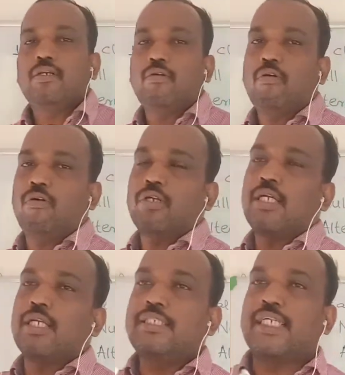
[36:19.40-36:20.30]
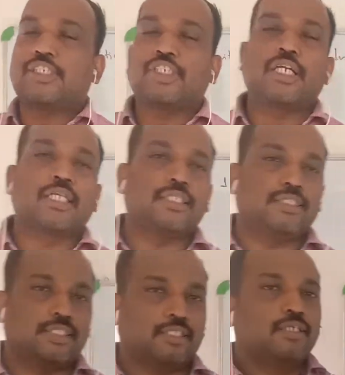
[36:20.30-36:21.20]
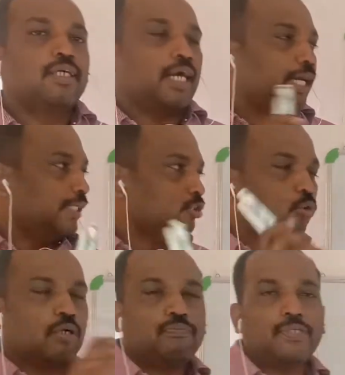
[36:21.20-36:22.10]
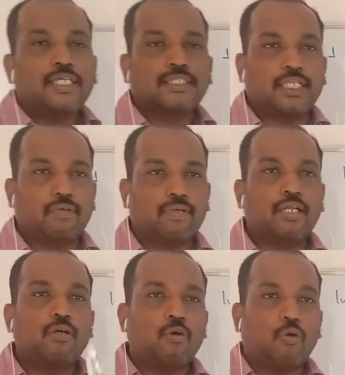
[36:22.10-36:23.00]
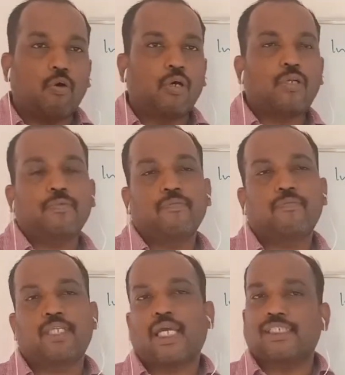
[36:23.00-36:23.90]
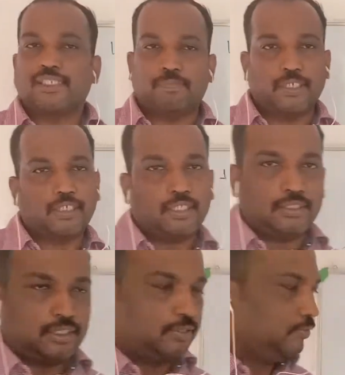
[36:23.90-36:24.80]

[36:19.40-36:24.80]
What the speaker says: or rejection region and confidence level or accepting region.